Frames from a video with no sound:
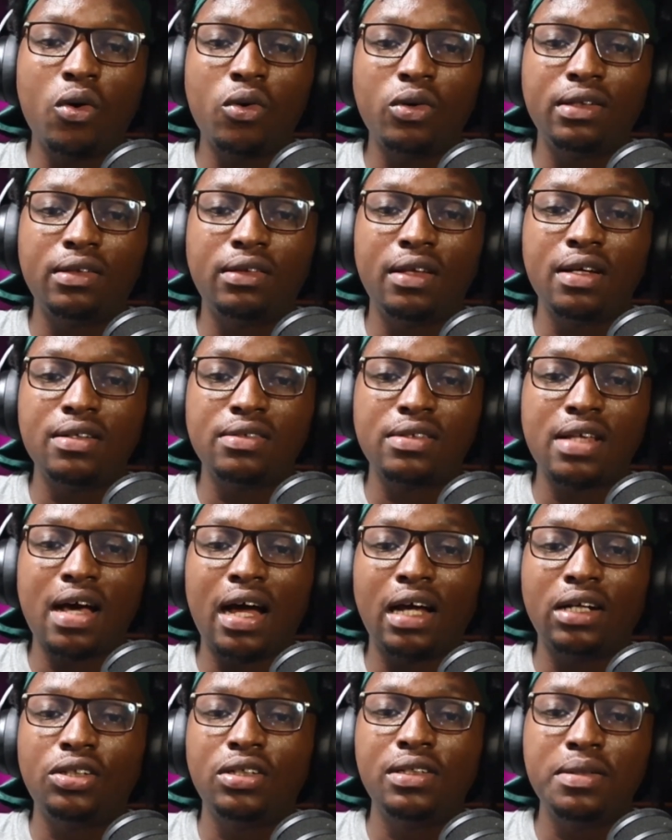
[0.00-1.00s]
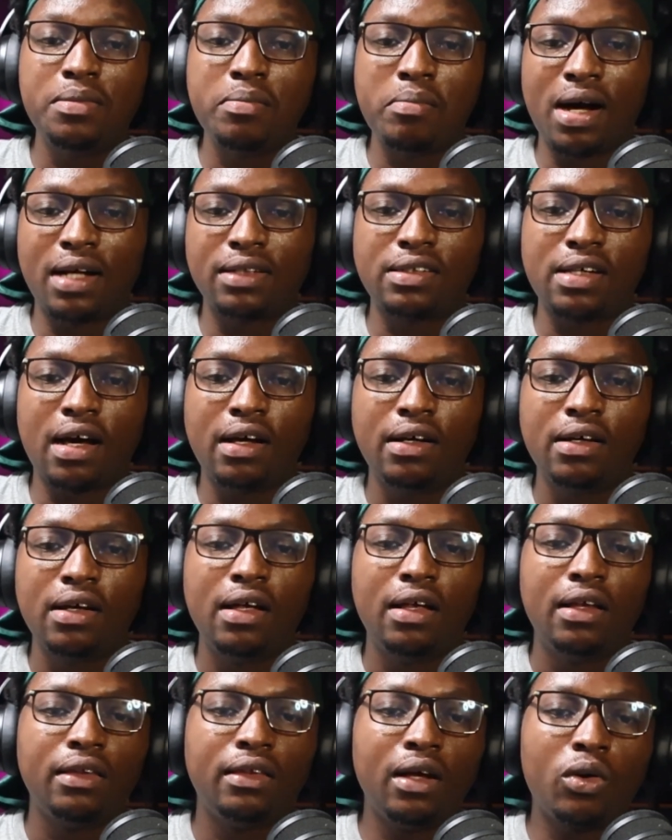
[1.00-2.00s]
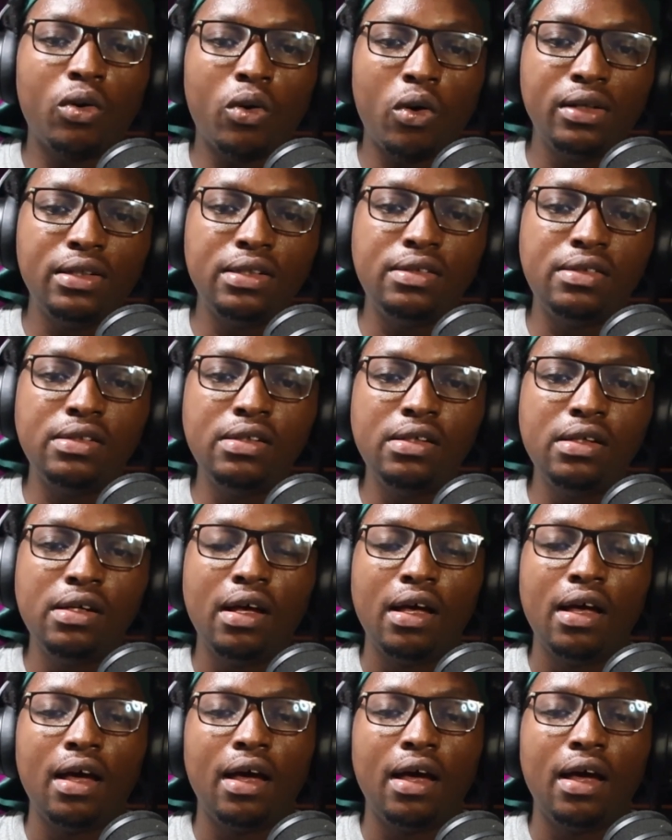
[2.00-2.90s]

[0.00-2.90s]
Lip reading: all the things that actually matter: the quality,